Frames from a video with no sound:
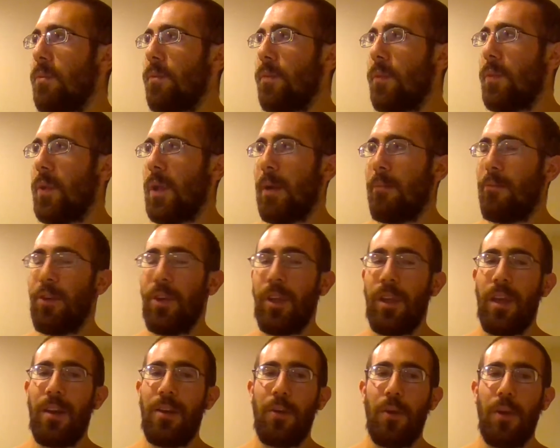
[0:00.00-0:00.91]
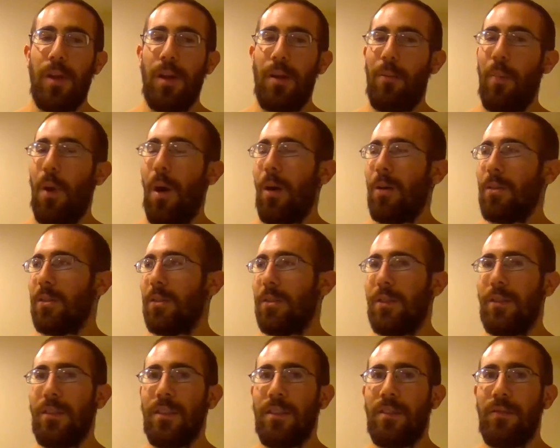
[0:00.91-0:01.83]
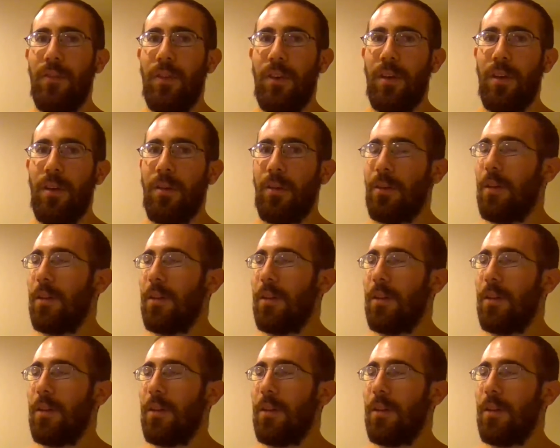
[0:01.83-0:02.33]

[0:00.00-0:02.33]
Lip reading: I'm really getting to a lot of pauses in this video.